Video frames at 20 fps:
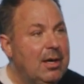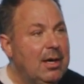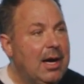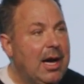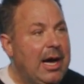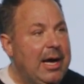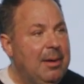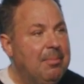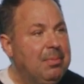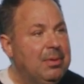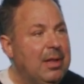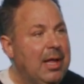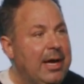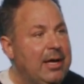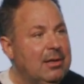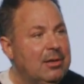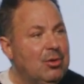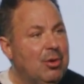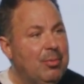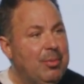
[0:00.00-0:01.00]
I applied
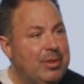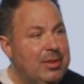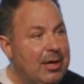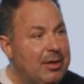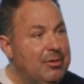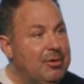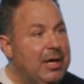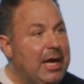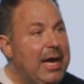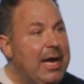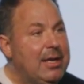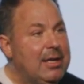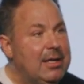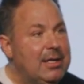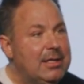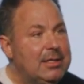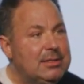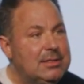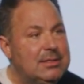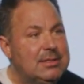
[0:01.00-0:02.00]
along with other
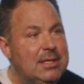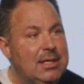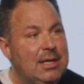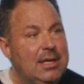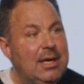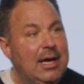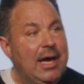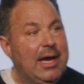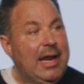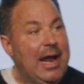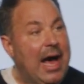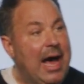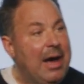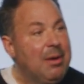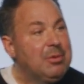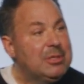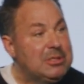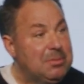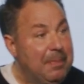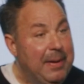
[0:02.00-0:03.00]
candidates, and I
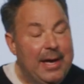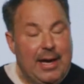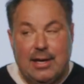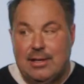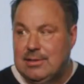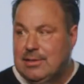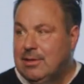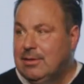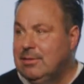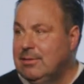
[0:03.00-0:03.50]
was picked.